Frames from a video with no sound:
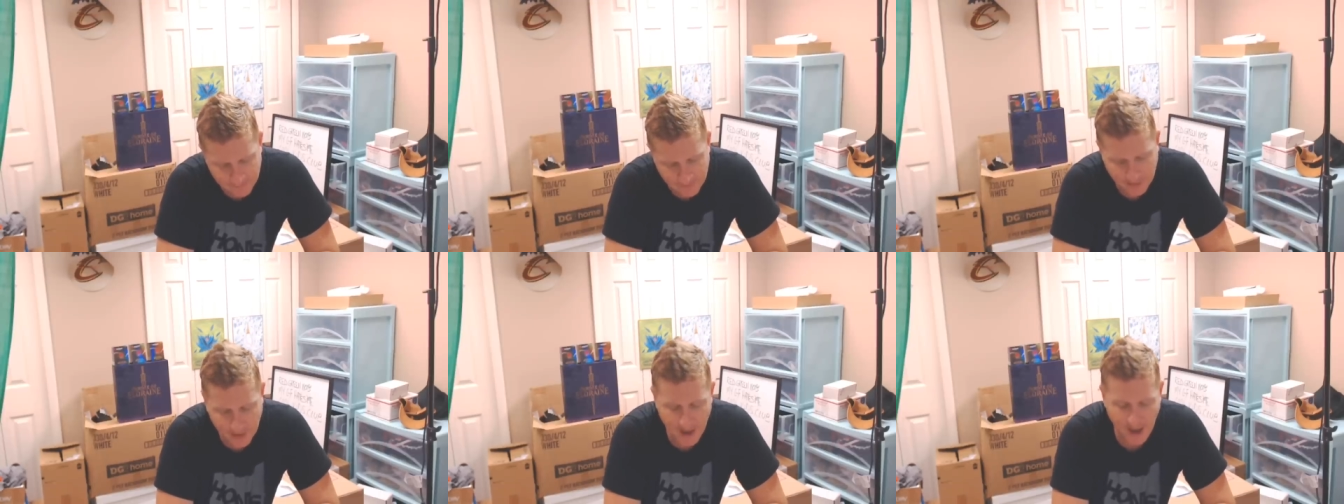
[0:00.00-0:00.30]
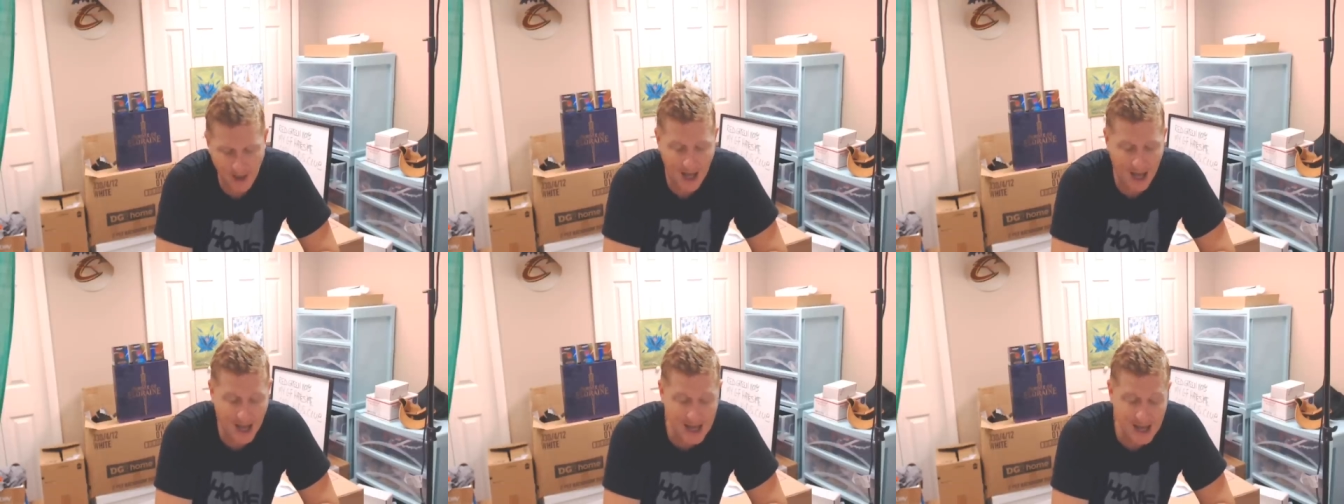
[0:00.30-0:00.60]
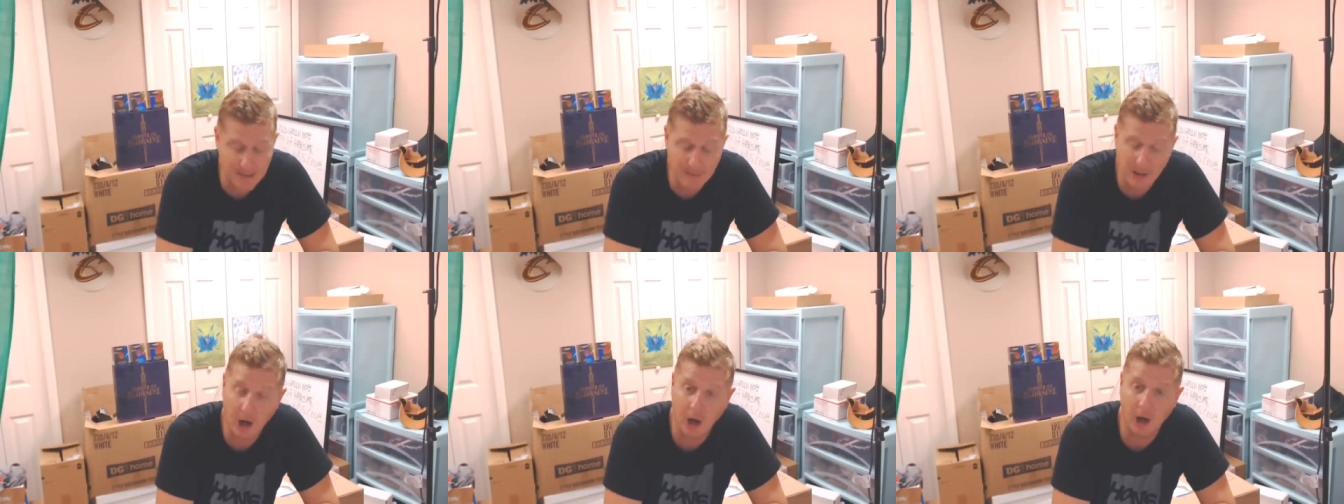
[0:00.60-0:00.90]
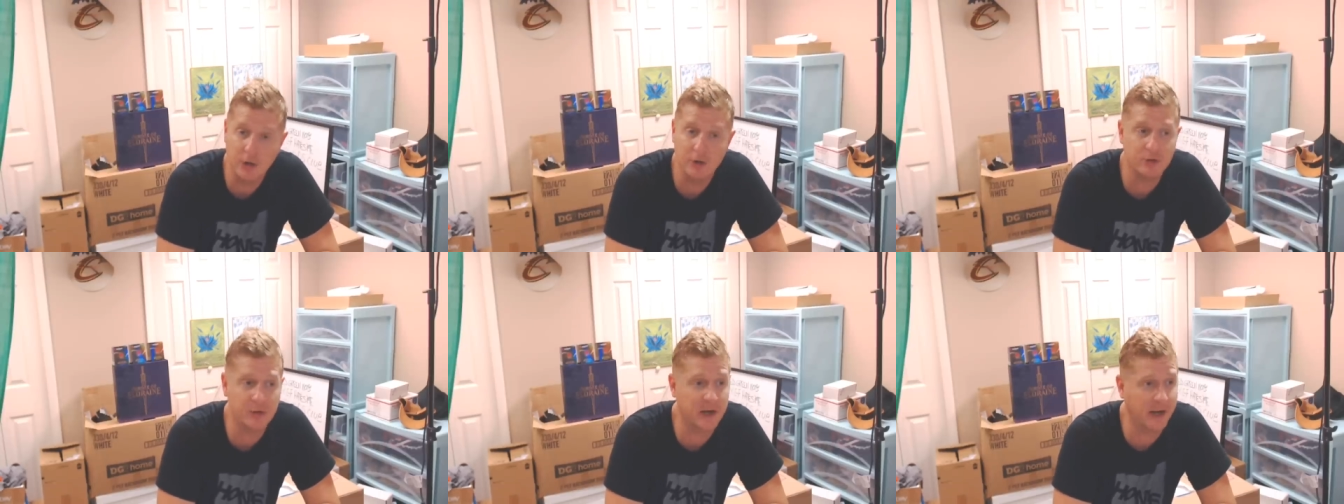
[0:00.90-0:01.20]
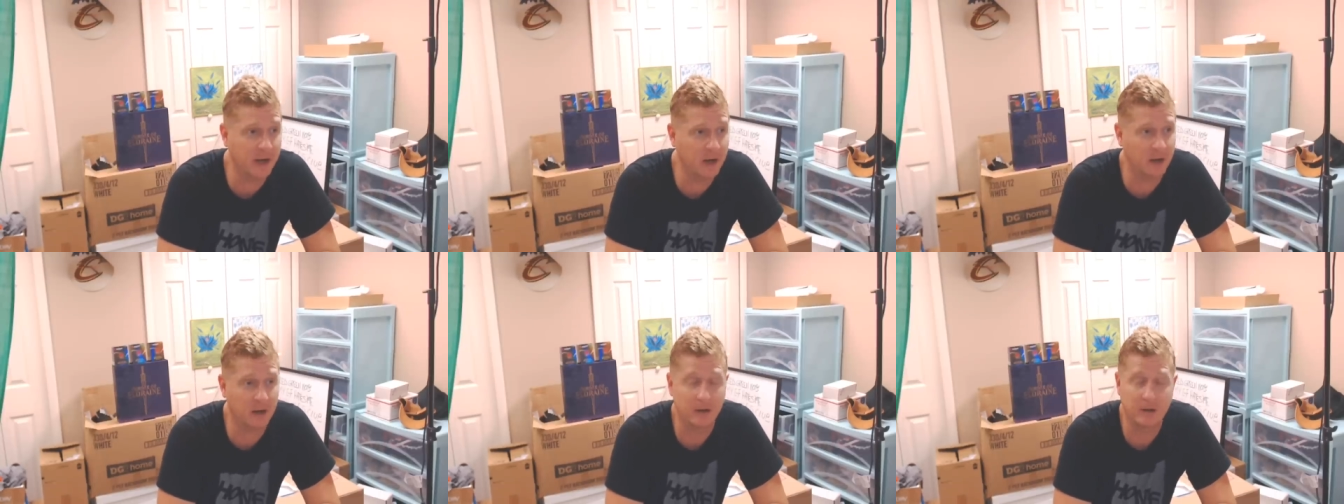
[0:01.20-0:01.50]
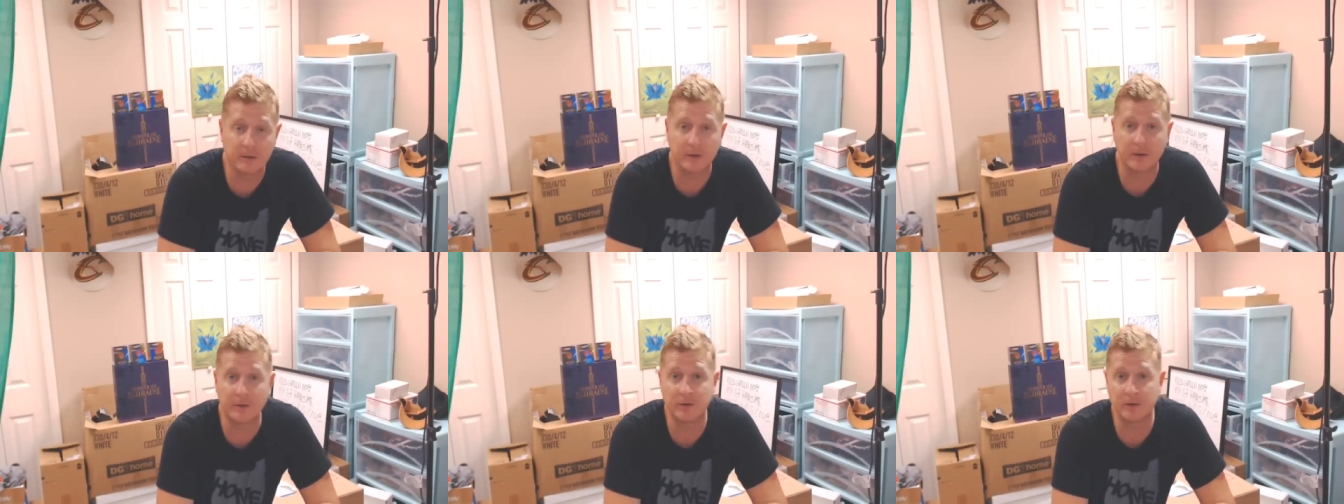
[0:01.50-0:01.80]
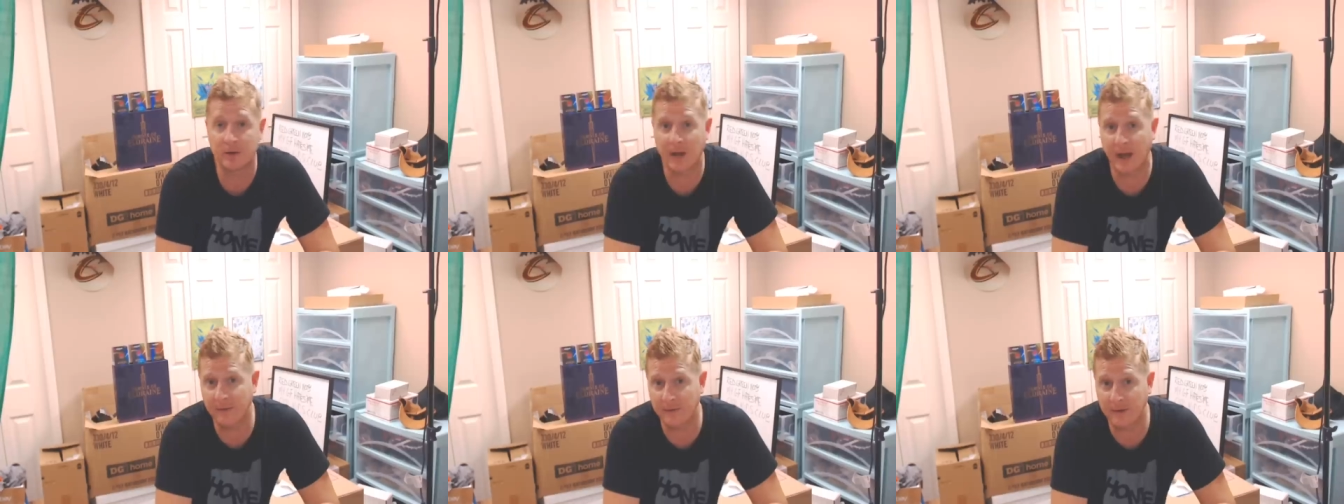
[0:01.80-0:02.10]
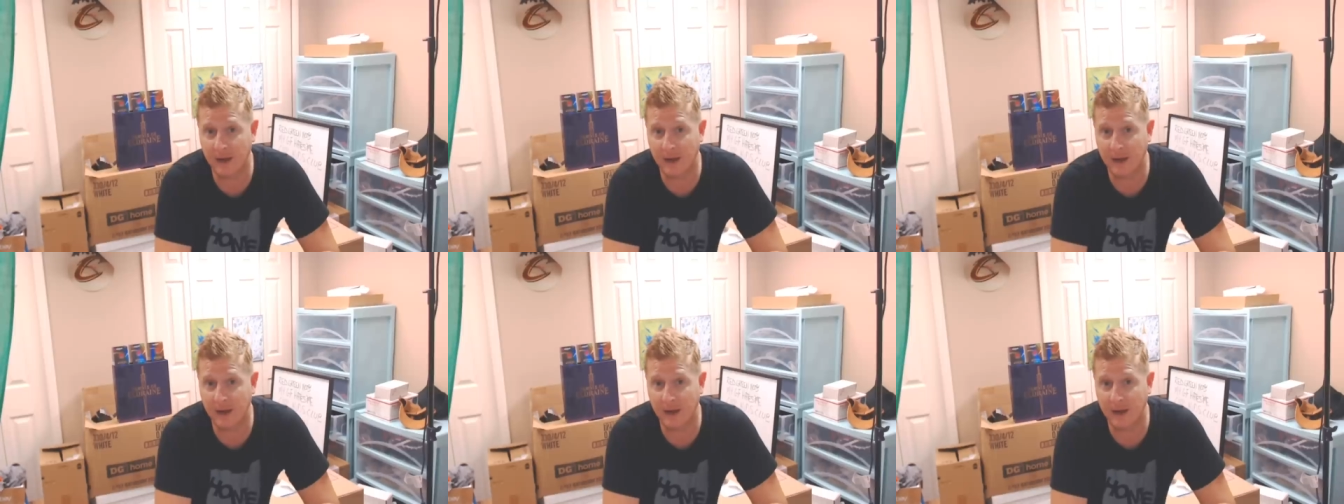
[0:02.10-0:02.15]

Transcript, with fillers: Yeah, I am a hundred air. Did you guys?